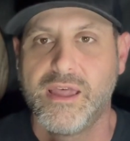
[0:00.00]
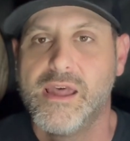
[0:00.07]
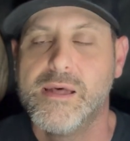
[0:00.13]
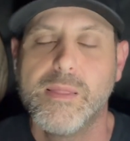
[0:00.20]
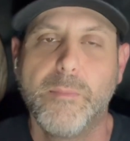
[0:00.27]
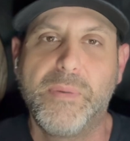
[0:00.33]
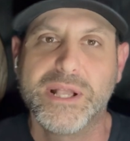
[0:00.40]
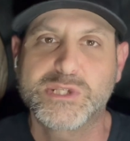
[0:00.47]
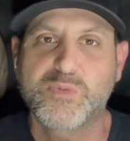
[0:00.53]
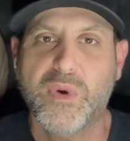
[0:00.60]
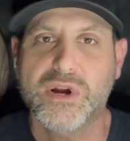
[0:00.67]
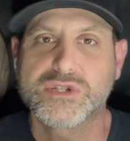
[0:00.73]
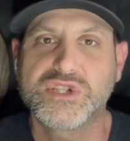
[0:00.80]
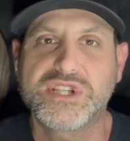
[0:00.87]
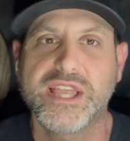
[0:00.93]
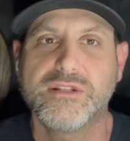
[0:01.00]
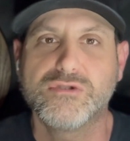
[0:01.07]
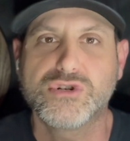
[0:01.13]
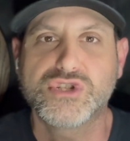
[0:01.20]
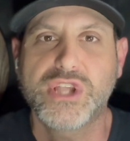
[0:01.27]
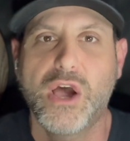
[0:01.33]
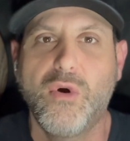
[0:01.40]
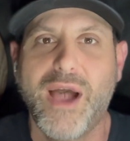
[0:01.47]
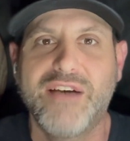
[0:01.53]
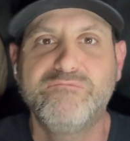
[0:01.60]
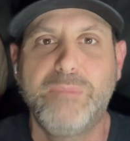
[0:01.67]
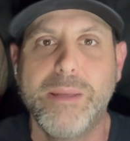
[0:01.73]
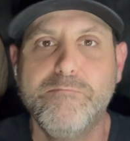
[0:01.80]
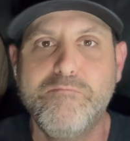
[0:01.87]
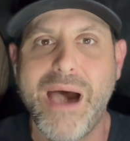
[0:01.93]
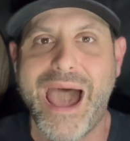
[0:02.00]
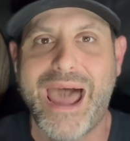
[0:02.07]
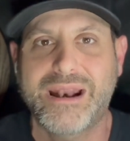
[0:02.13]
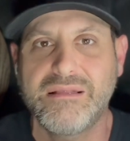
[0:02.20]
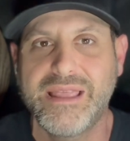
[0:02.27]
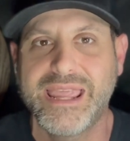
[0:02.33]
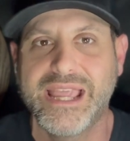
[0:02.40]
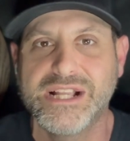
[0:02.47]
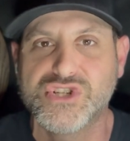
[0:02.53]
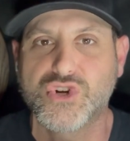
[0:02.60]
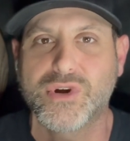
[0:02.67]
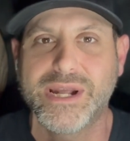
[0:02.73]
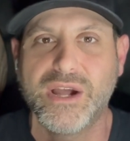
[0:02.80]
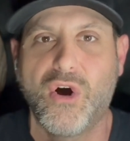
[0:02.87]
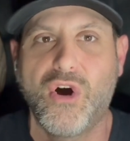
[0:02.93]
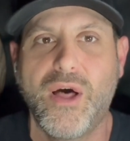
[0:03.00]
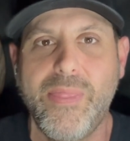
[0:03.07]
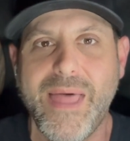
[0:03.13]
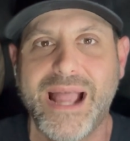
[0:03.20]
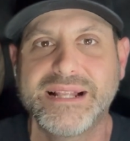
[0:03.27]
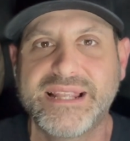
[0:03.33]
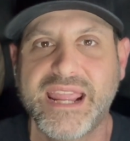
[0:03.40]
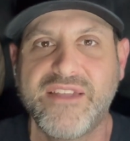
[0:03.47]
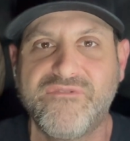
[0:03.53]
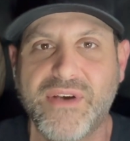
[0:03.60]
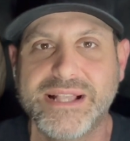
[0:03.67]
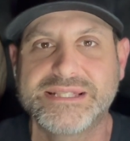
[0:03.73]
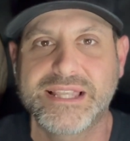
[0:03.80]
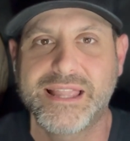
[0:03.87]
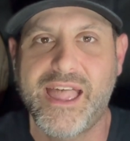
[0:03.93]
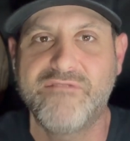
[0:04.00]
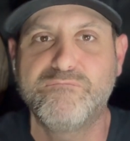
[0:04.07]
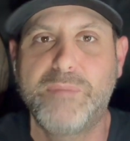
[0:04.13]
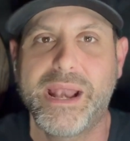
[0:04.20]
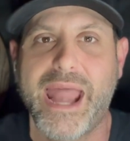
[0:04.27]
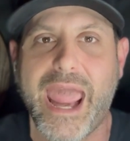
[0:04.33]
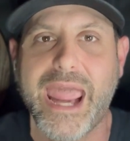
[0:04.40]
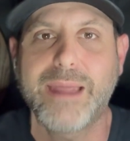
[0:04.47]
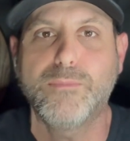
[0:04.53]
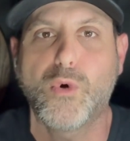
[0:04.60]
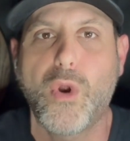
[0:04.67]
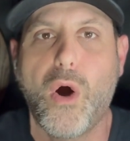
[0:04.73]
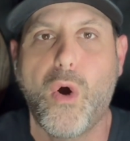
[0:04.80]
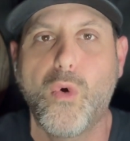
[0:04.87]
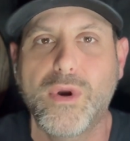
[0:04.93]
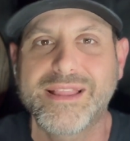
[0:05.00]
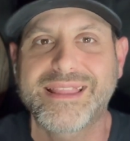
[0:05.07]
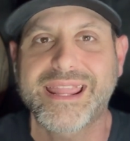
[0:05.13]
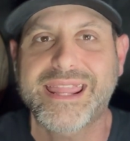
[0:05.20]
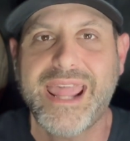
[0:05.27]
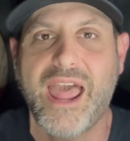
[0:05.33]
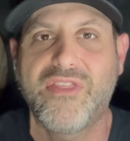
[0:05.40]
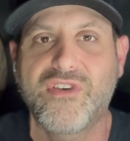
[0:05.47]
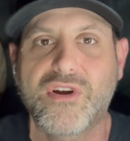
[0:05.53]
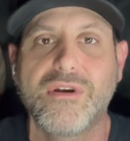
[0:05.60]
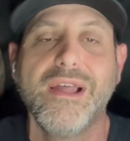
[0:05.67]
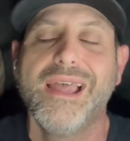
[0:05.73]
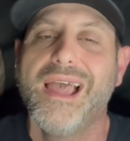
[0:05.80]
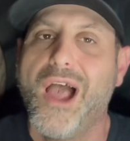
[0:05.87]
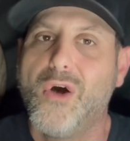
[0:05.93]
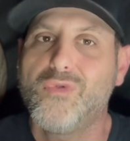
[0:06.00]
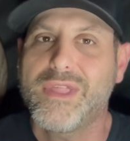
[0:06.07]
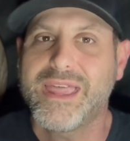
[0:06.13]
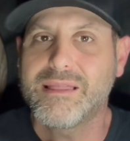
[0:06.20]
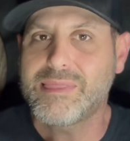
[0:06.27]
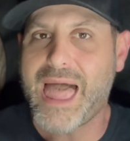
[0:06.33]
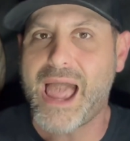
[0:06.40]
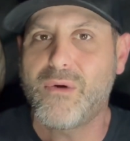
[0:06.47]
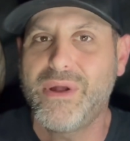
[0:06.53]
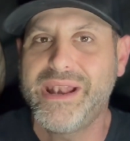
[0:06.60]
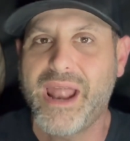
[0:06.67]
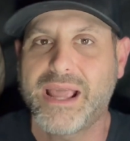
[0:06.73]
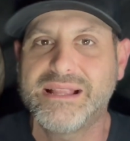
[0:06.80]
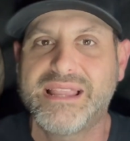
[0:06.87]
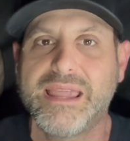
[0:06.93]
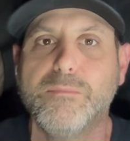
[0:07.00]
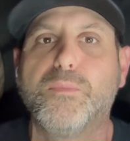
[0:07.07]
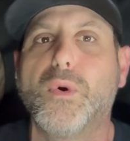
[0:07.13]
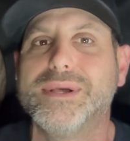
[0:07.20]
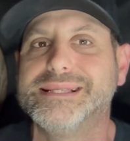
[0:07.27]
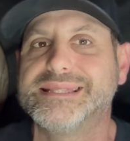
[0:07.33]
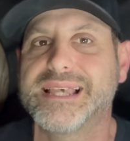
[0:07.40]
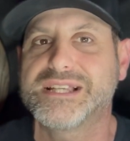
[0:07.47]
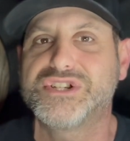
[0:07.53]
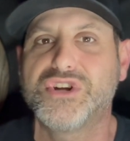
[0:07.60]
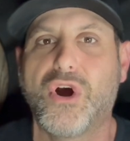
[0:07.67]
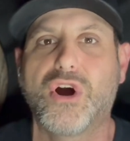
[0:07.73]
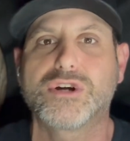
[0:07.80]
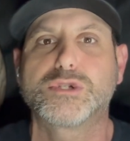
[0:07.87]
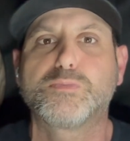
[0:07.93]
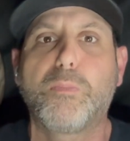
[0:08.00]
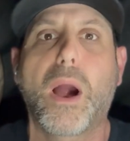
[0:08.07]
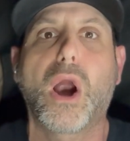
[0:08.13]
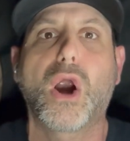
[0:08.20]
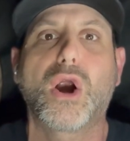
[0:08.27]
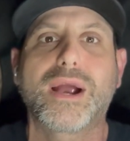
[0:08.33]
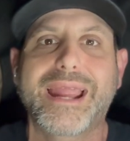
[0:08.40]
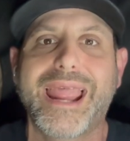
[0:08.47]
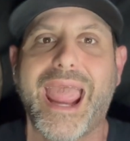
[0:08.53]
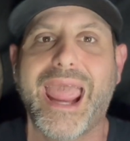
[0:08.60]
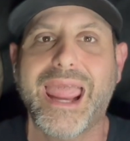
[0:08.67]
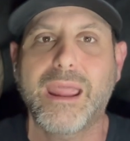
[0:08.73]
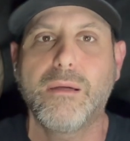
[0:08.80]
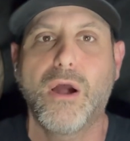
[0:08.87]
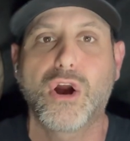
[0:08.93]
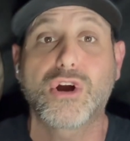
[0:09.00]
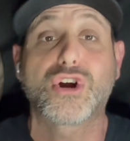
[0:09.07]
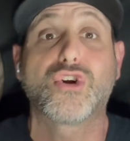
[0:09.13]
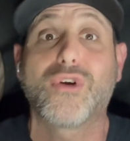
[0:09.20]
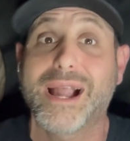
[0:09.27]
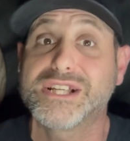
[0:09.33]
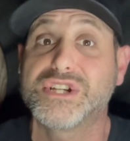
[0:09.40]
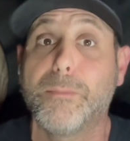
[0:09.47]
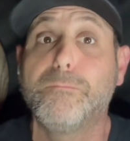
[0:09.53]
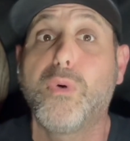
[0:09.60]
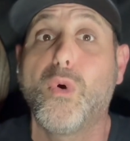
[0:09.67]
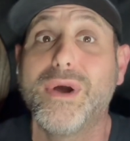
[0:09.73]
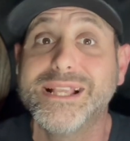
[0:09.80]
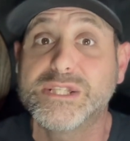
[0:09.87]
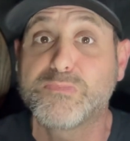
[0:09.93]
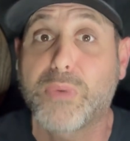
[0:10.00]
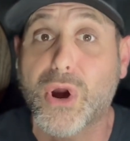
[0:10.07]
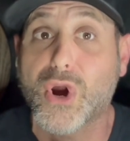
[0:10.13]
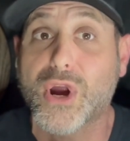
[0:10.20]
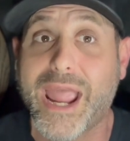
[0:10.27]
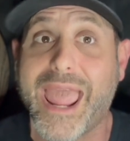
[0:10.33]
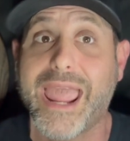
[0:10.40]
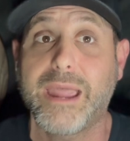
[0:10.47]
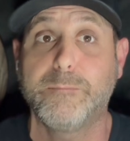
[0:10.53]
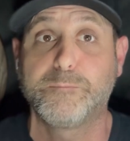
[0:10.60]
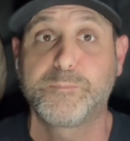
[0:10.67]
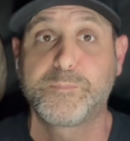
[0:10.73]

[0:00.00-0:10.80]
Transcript: The Pittsburgh Steelers, though, have been battling injury on that defense and have been able to hold it together, only allowing 19.6 yards per game, points per game.